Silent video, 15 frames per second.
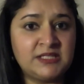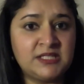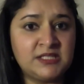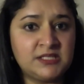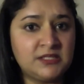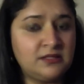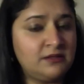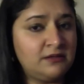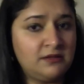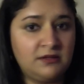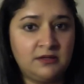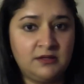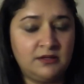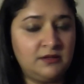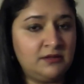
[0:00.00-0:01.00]
it
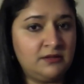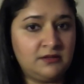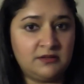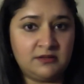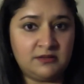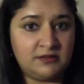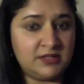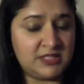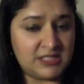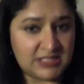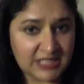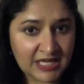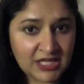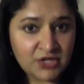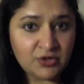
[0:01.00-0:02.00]
the
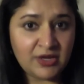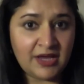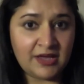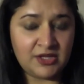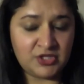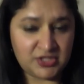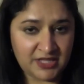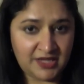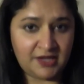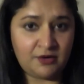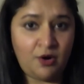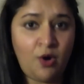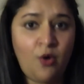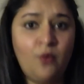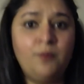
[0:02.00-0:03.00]
day you get you take
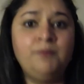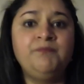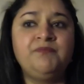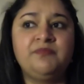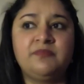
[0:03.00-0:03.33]
it home.